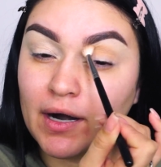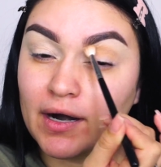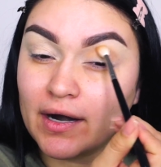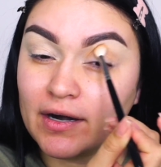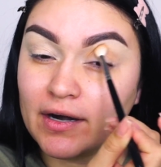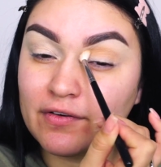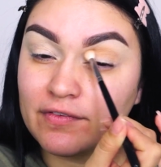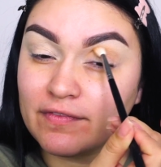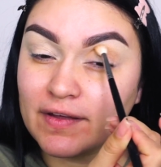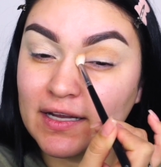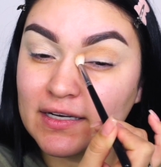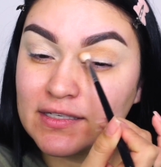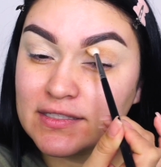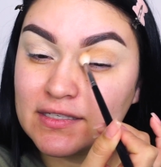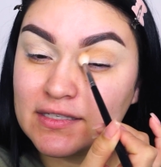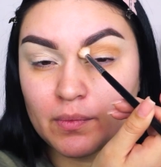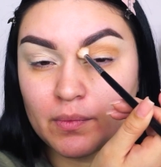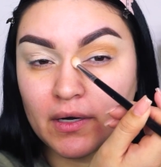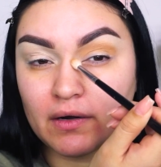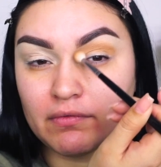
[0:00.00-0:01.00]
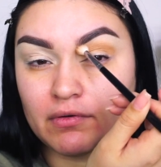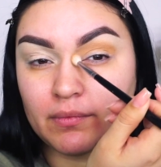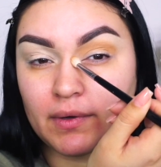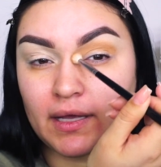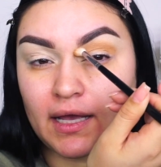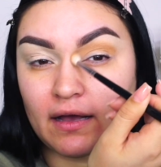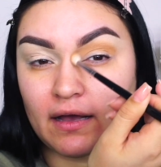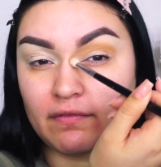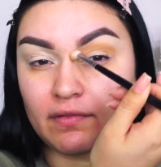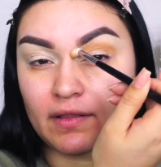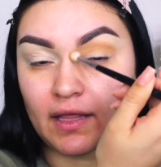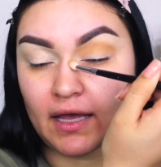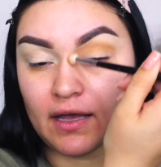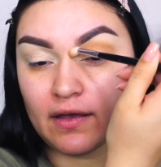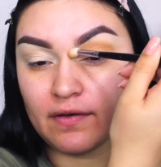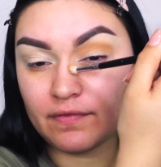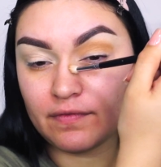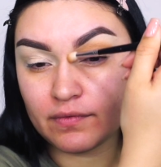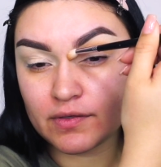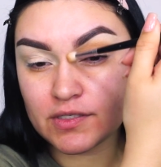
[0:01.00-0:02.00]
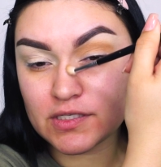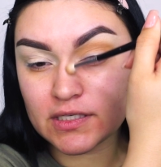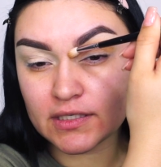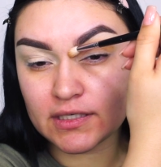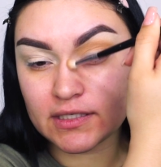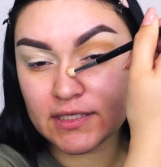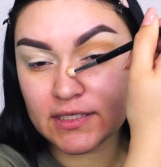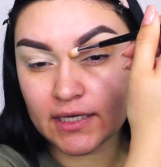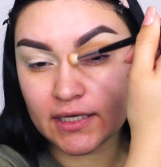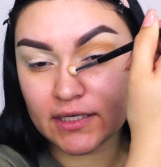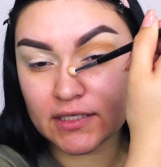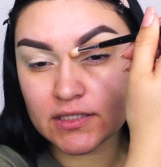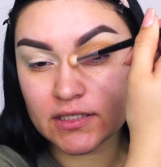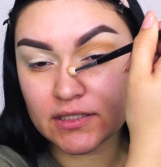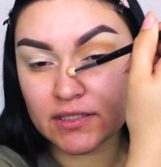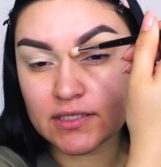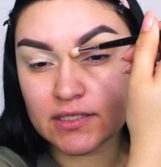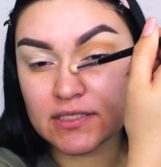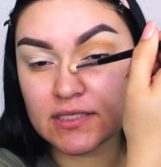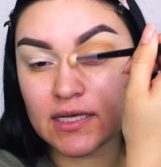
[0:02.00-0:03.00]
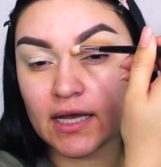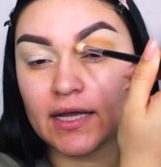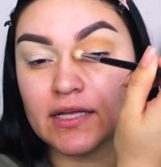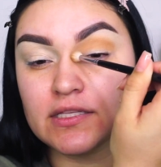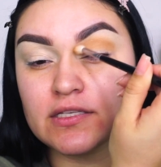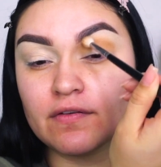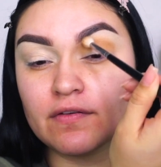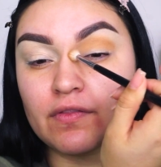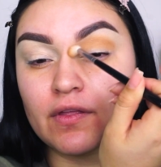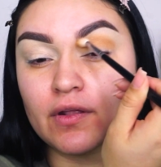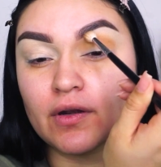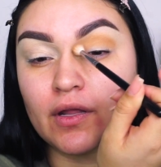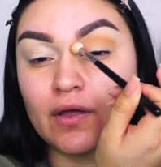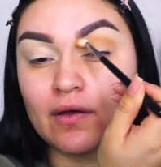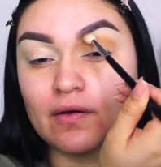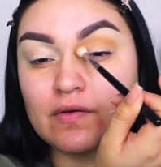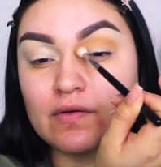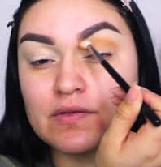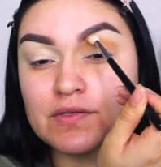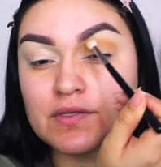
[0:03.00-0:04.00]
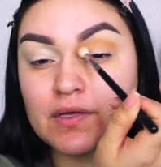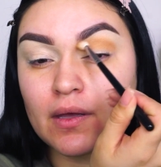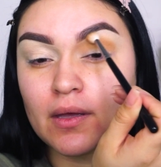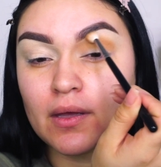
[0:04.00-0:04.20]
Perfect. Whatever we have left, I'm just gonna take it to the sides of the nose.